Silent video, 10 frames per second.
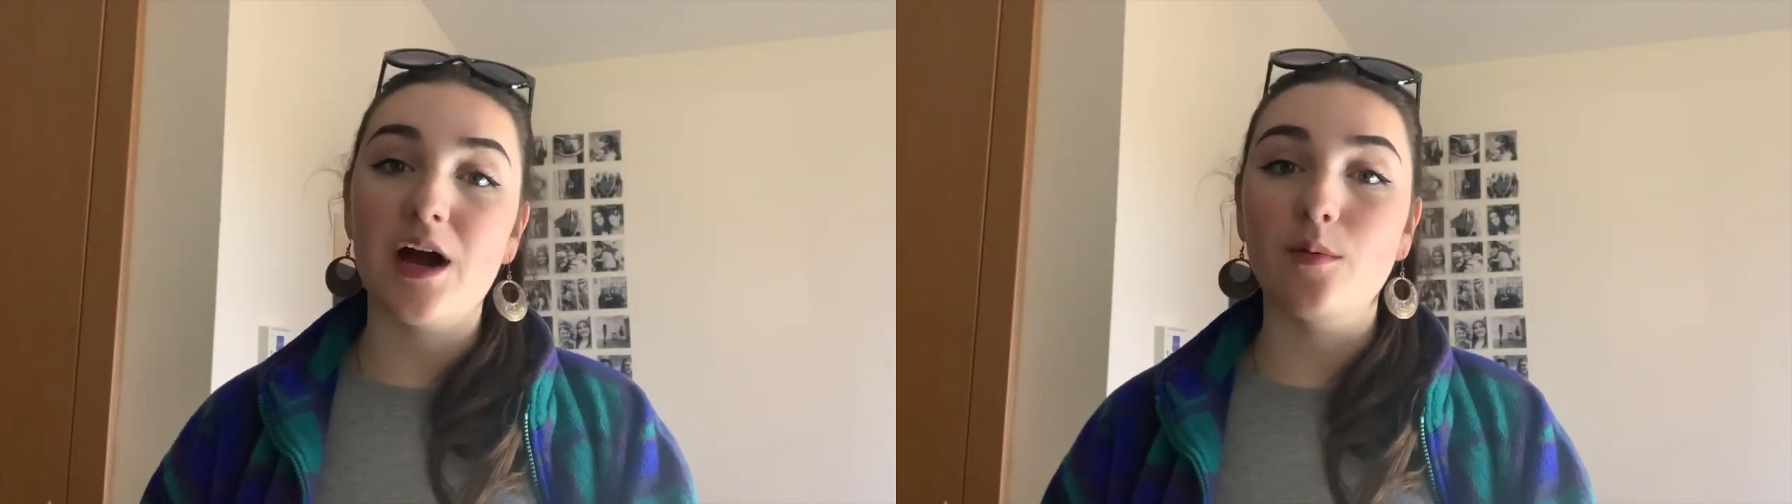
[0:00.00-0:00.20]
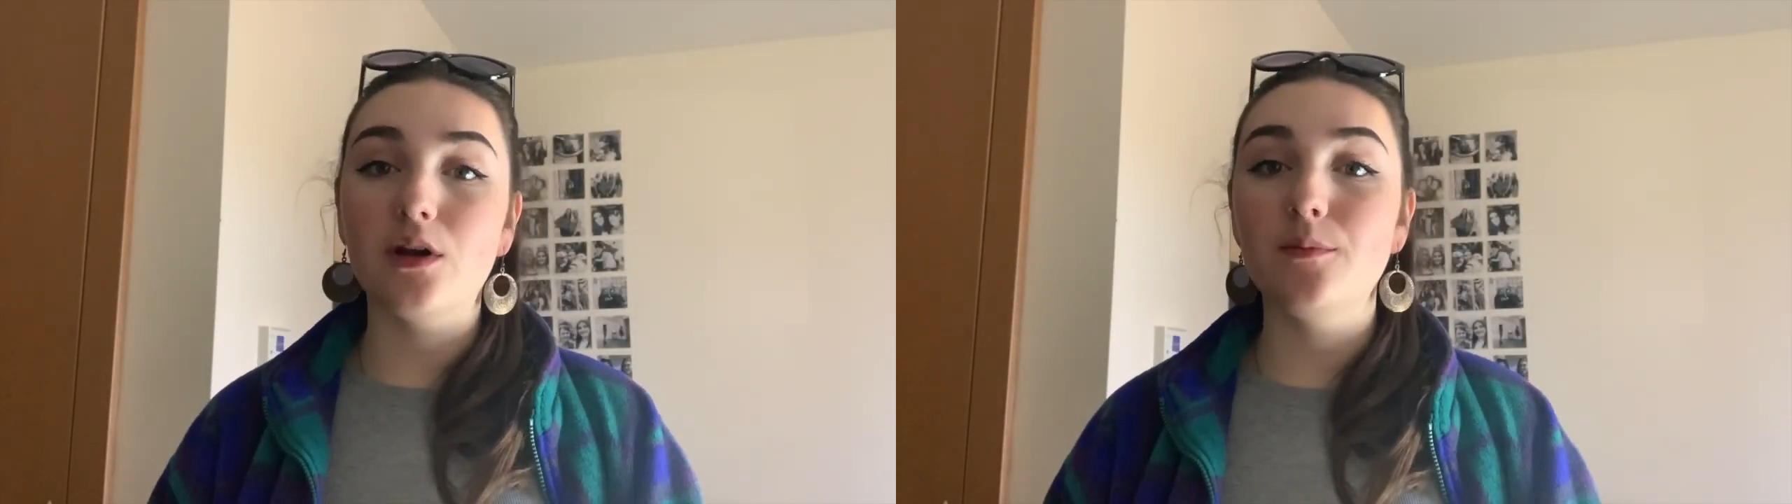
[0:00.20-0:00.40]

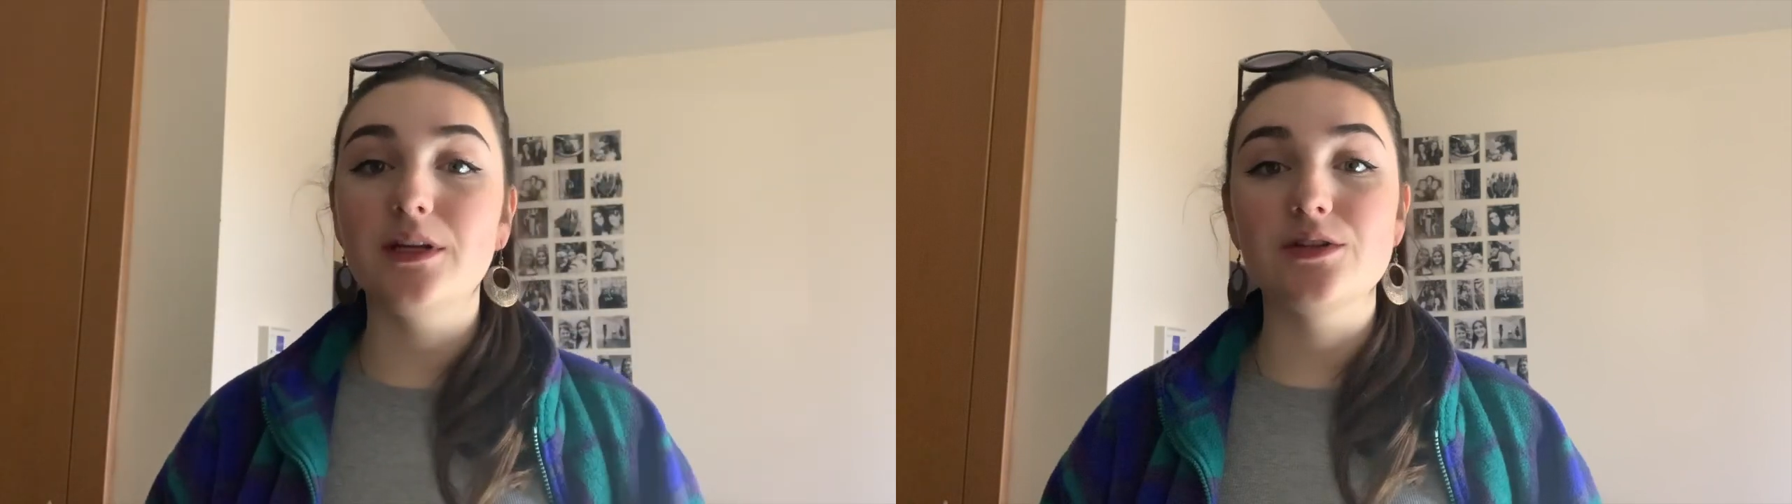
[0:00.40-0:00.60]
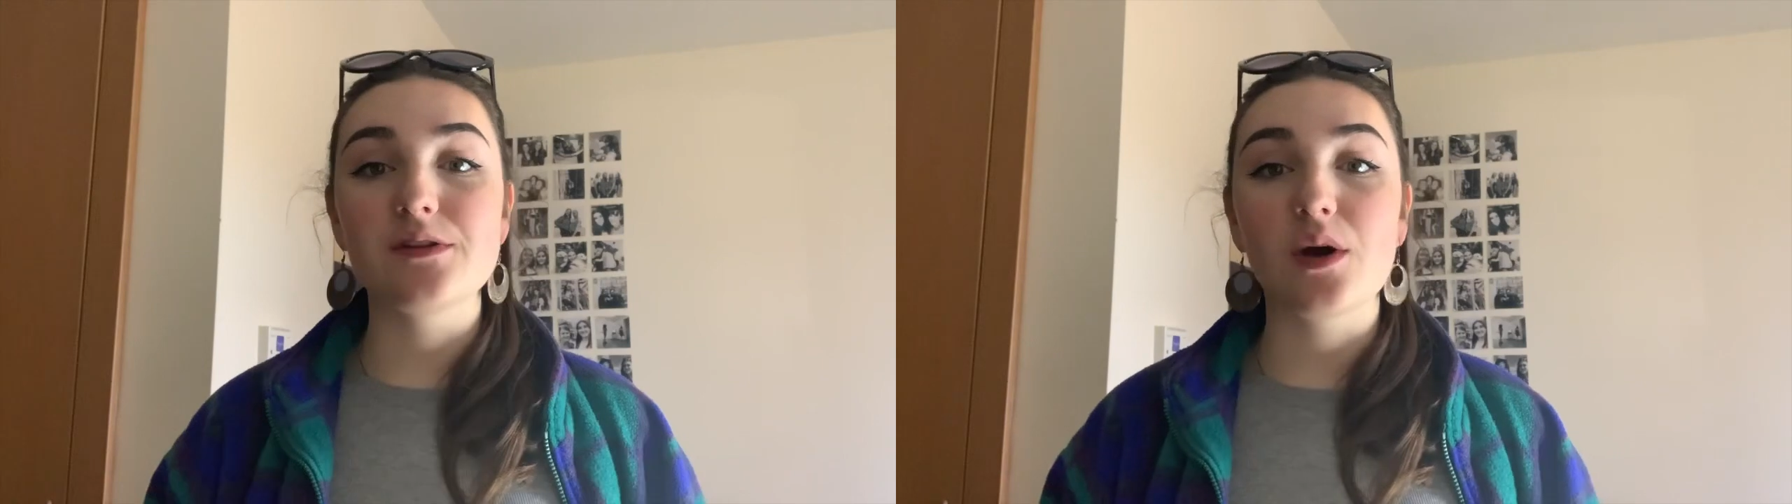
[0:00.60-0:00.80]
I'm going to be
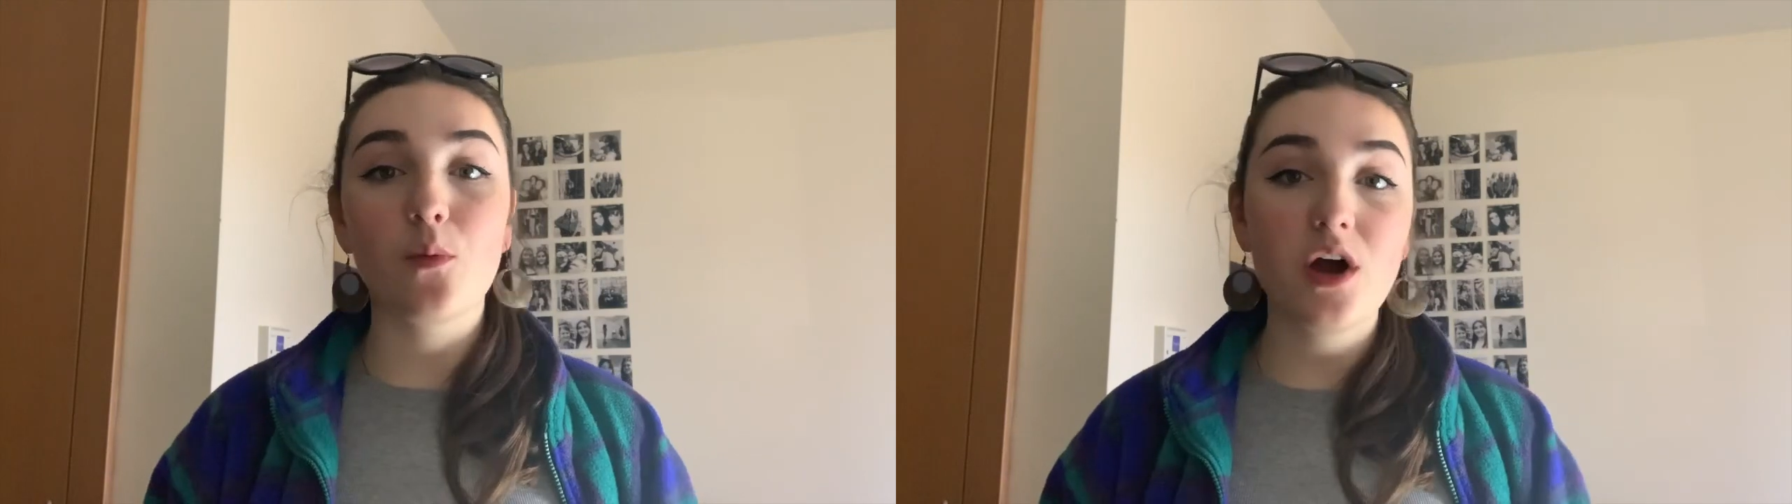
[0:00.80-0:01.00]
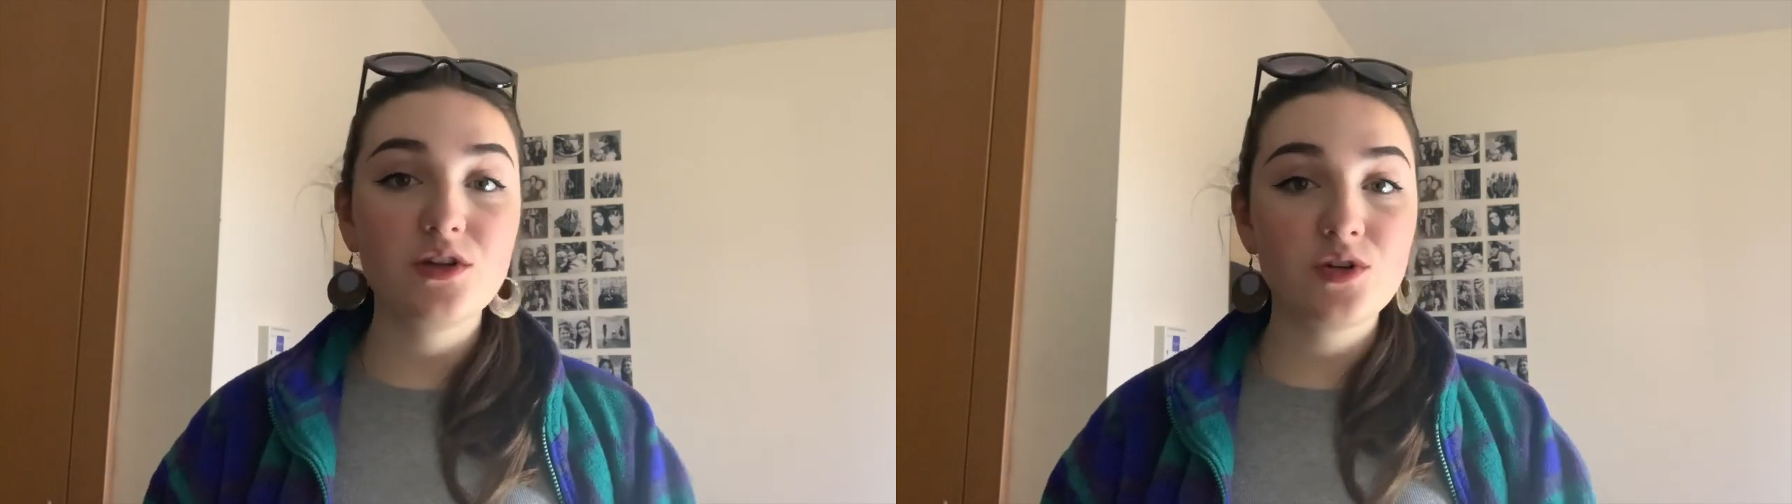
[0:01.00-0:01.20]
doing a
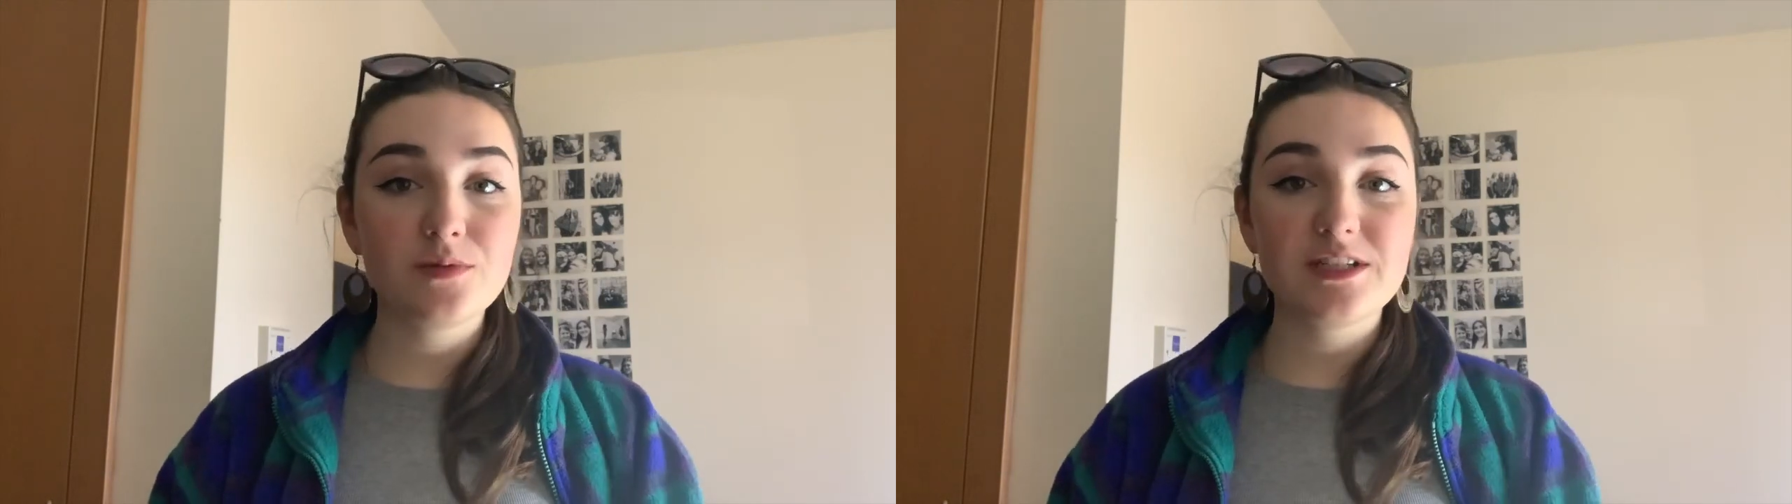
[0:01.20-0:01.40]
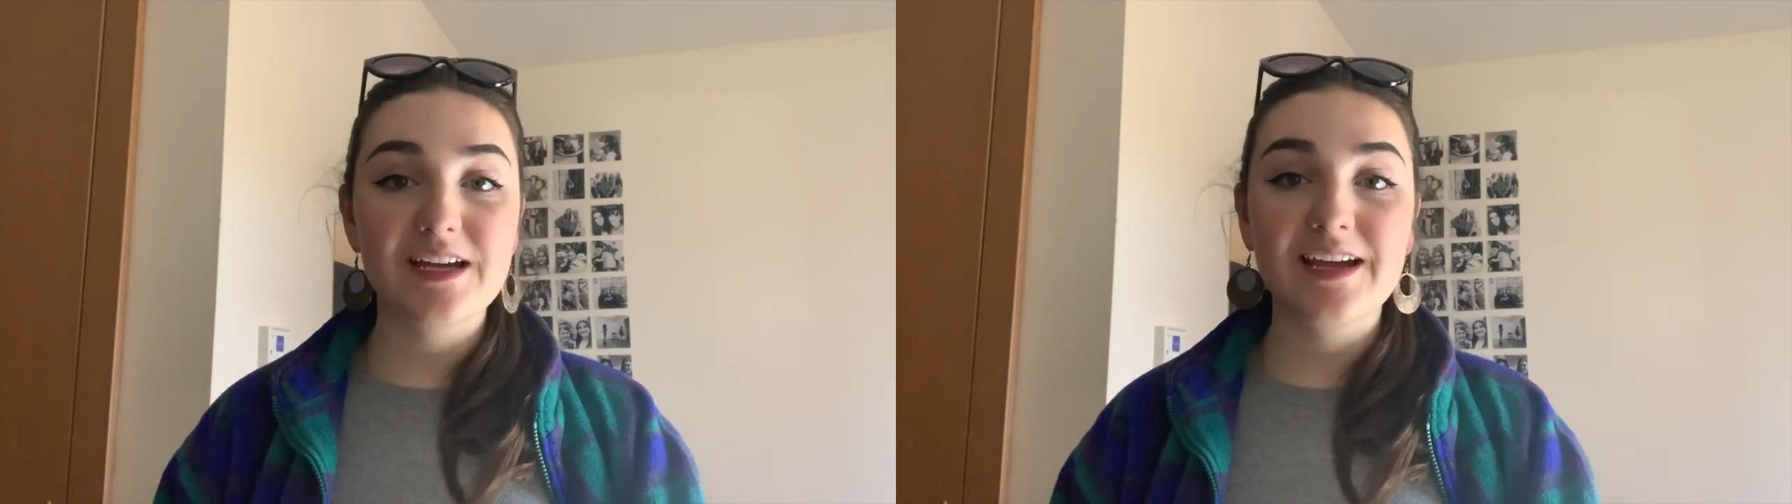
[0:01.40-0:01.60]
workshop
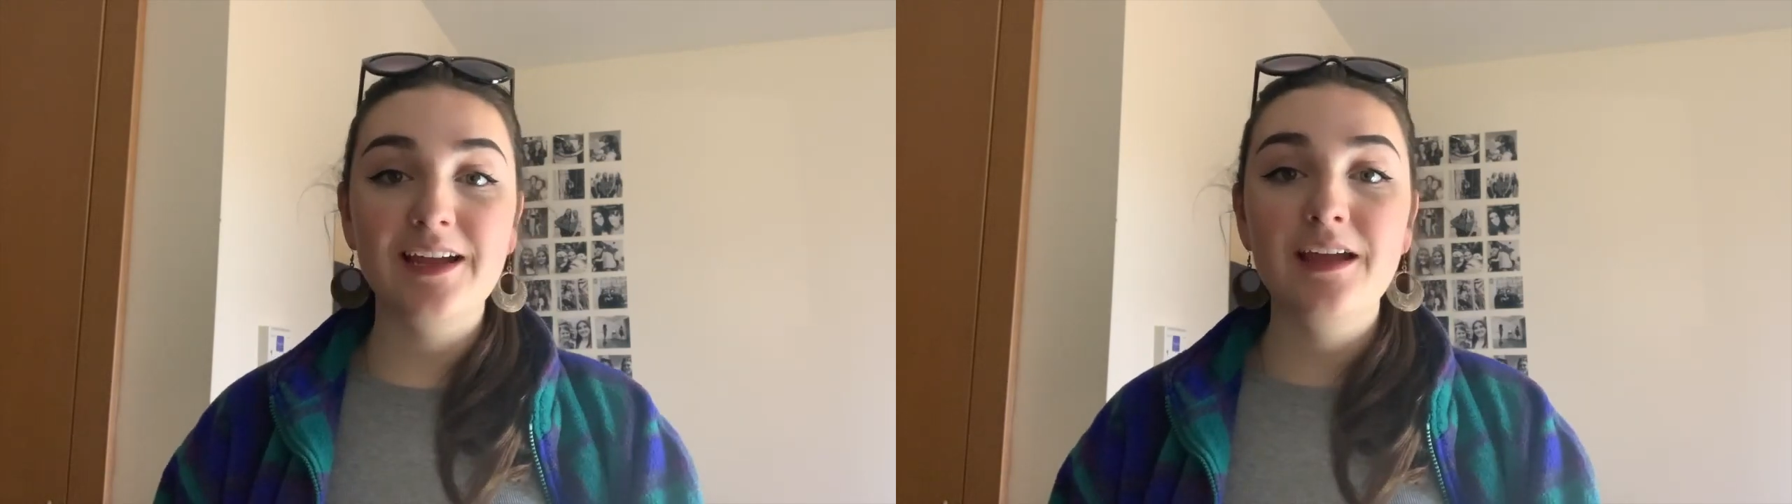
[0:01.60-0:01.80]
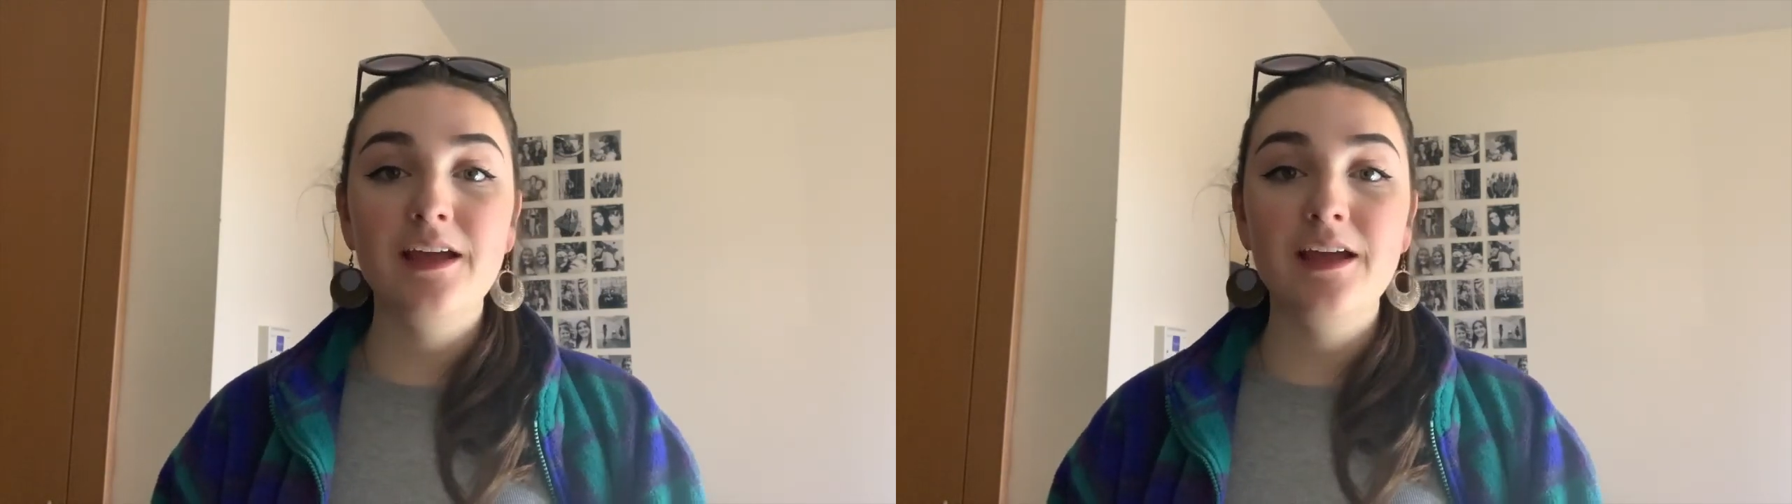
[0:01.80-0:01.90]
today